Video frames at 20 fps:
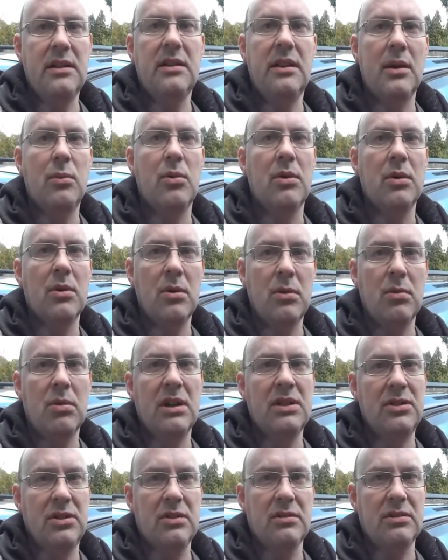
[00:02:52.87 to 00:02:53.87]
They will
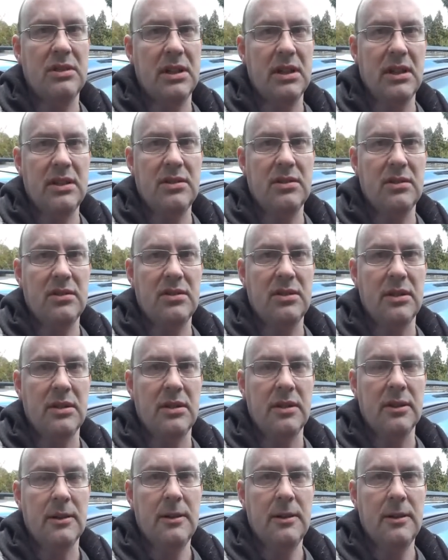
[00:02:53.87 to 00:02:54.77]
always use an agency.